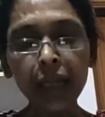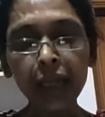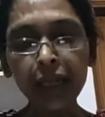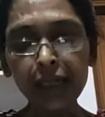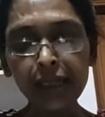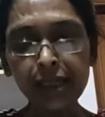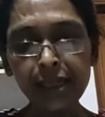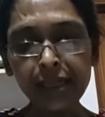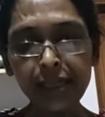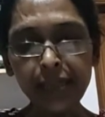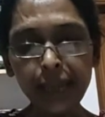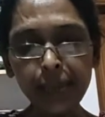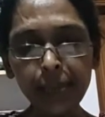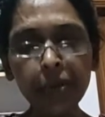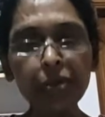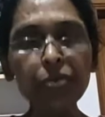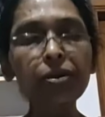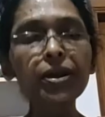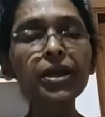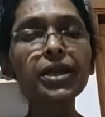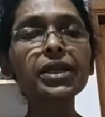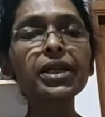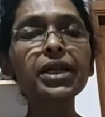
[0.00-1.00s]
The same
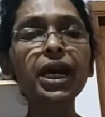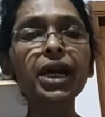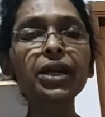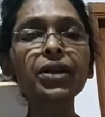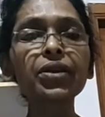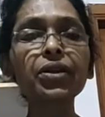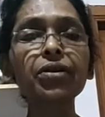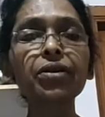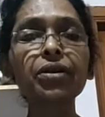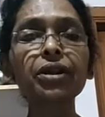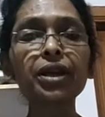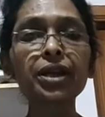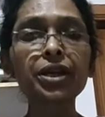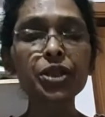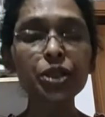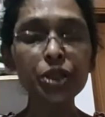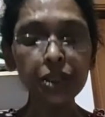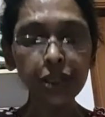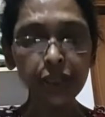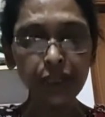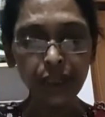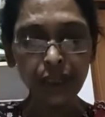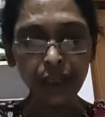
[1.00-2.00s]
unit
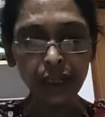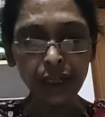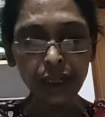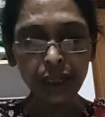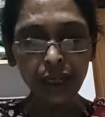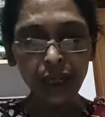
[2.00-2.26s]
continuation.